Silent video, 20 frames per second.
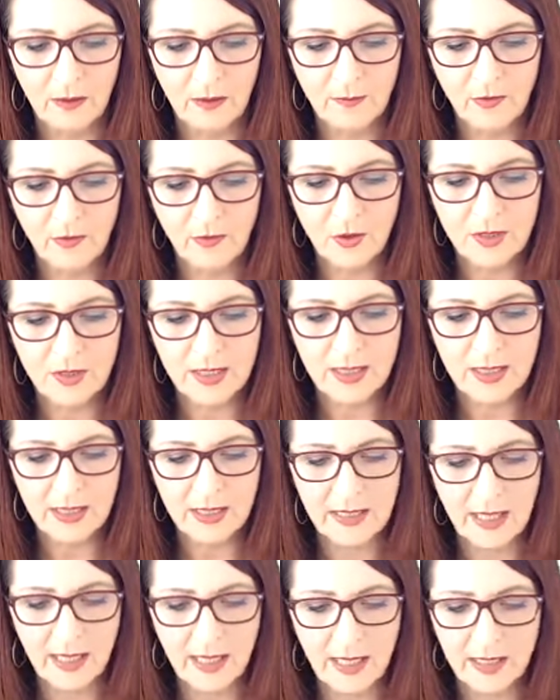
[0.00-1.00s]
13
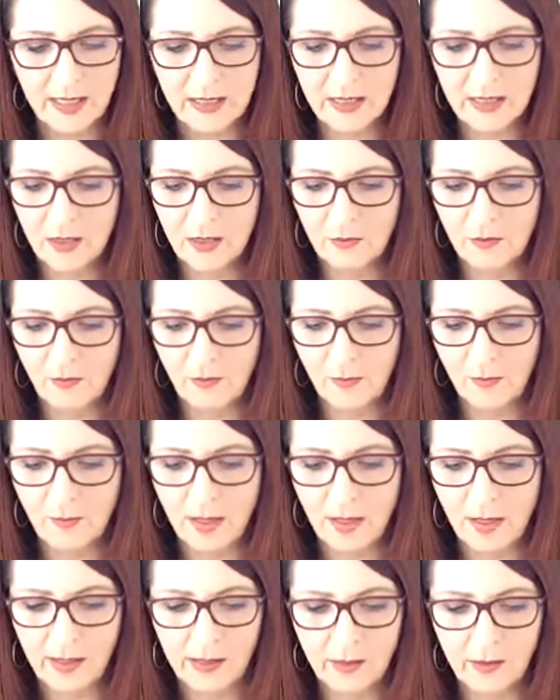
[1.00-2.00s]
to 18 year old
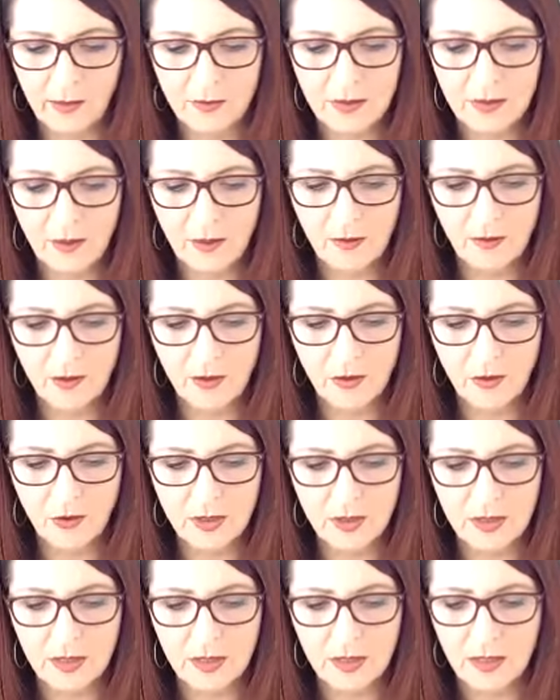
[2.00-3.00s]
males,
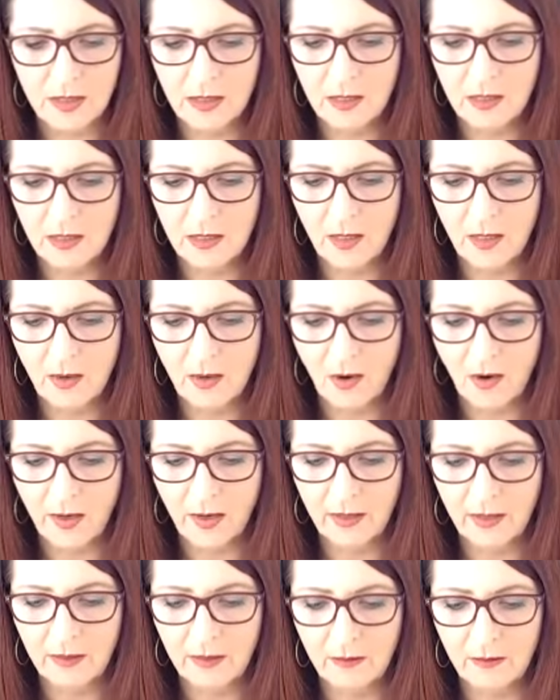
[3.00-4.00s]

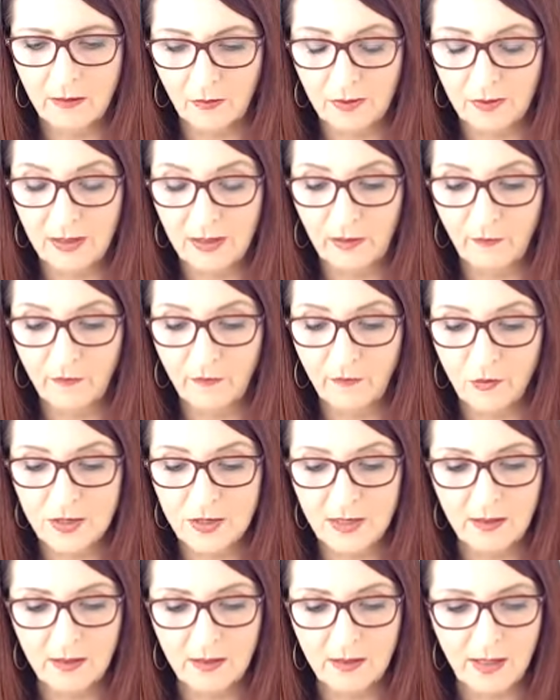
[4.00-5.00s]
39,000 or nearly
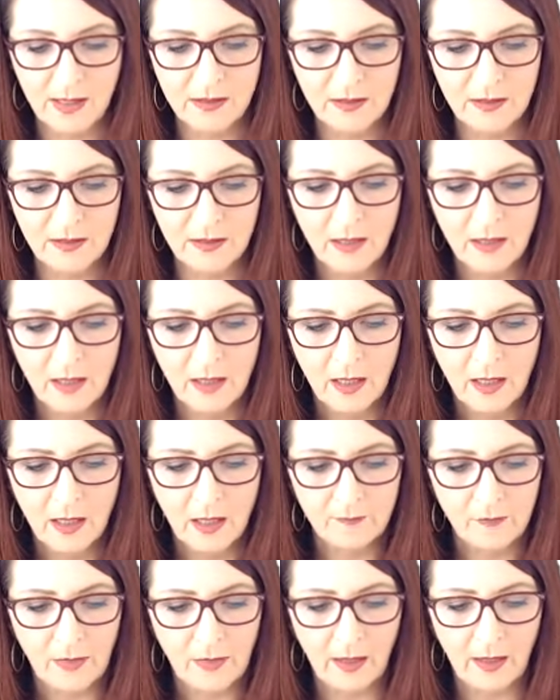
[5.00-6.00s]
40,000.
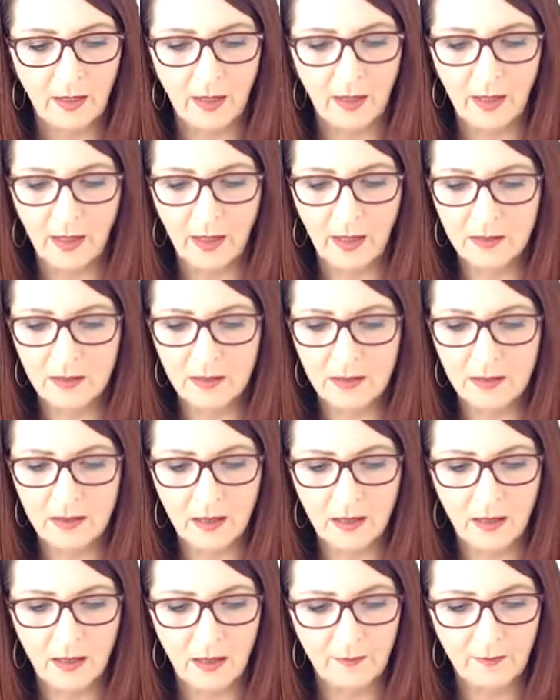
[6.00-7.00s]
And
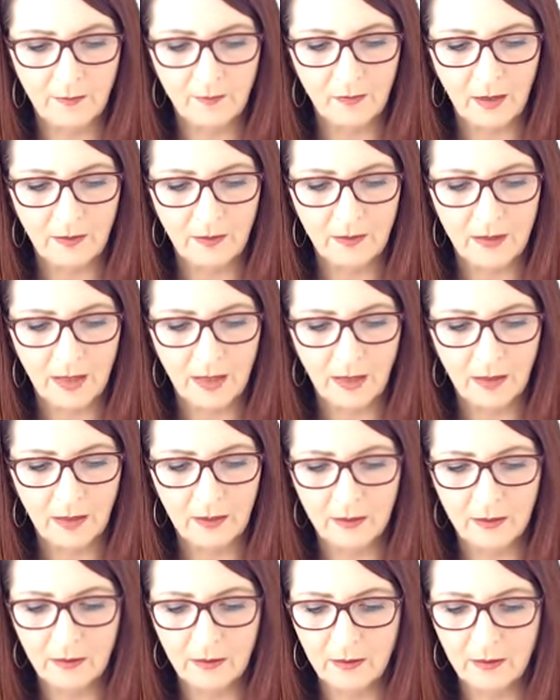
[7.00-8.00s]

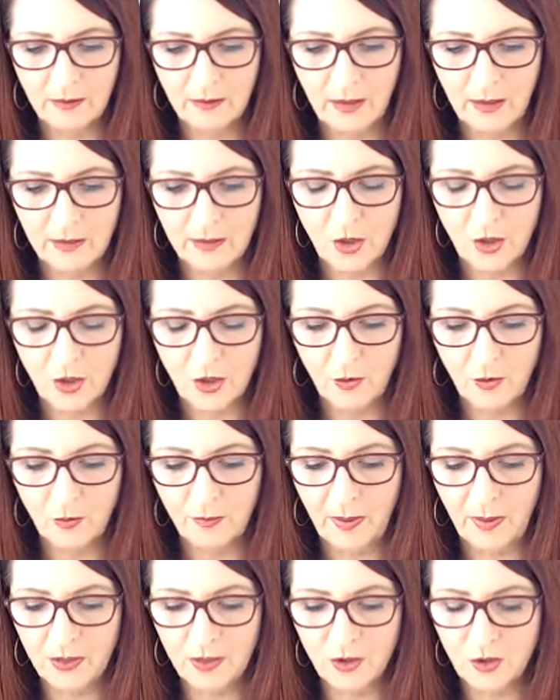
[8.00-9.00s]
total
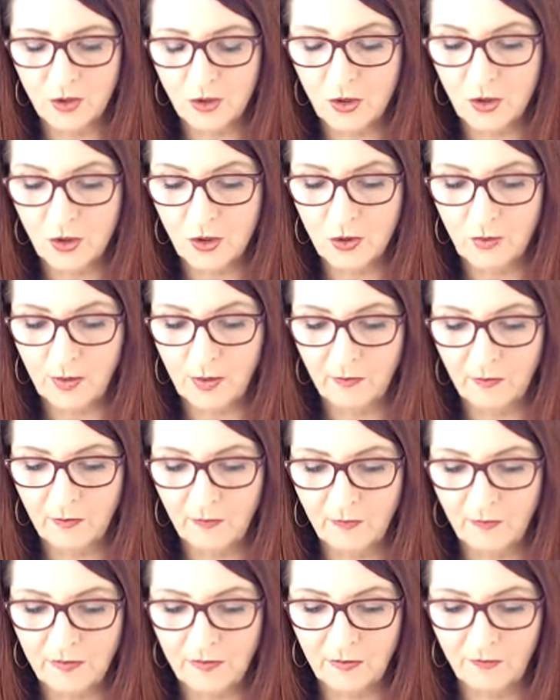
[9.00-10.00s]
patients,
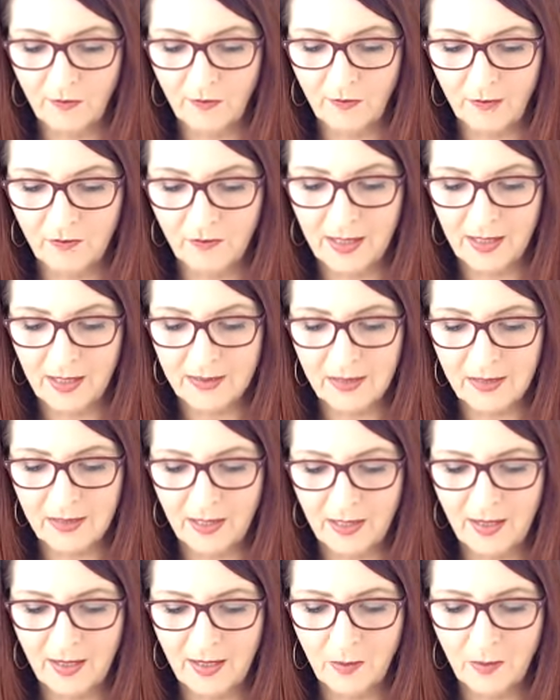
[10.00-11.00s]
255,000. And
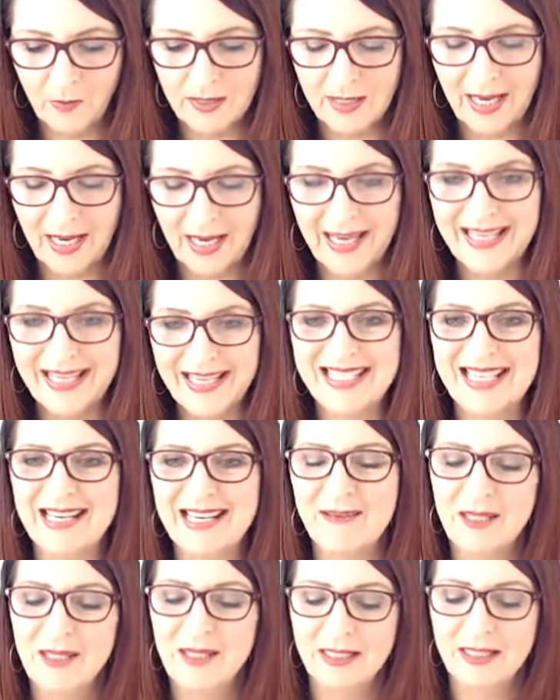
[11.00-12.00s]
that was an
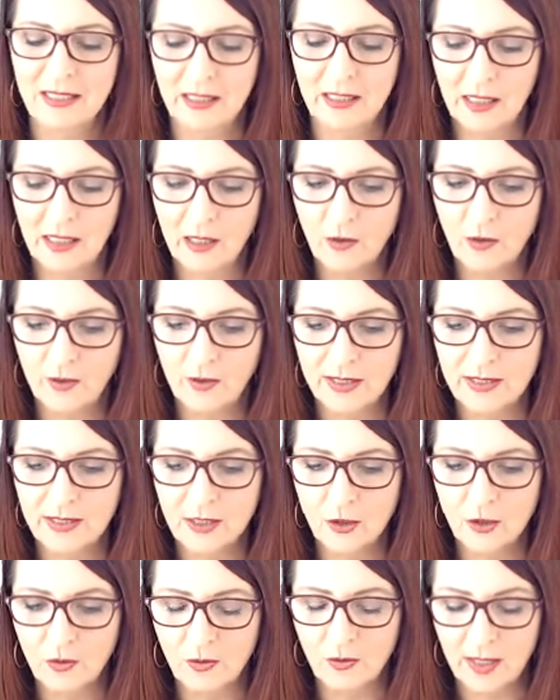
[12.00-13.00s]
18% increase in
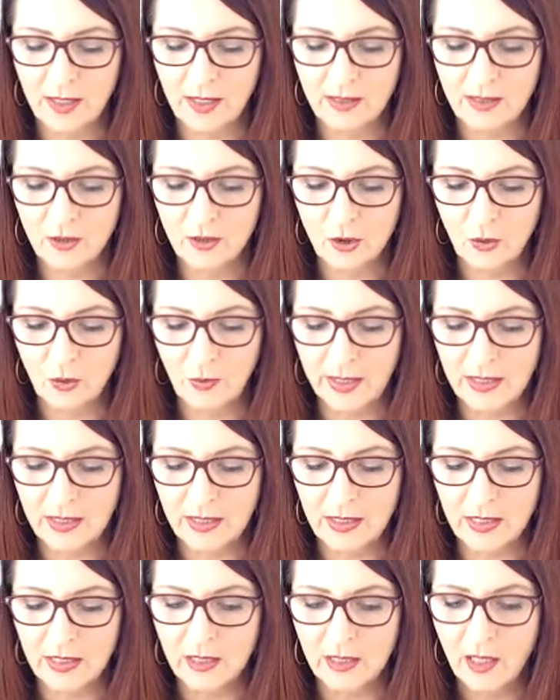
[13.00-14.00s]

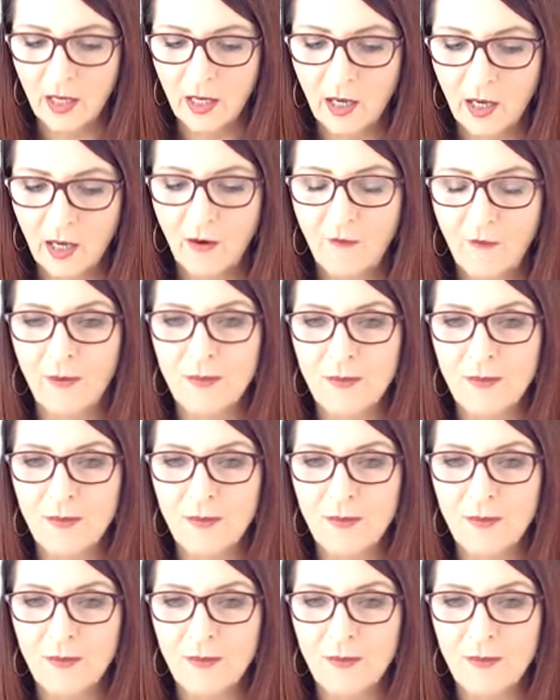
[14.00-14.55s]
2020 from